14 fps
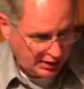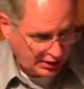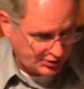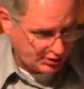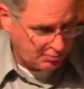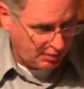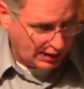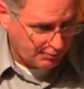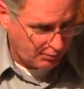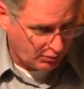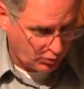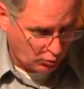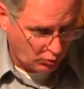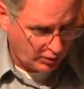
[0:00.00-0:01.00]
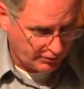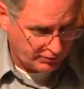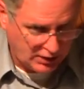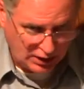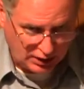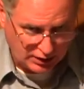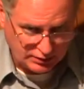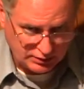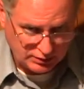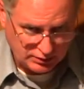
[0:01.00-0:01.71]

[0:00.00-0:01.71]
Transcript: It's the Bible, the Word of God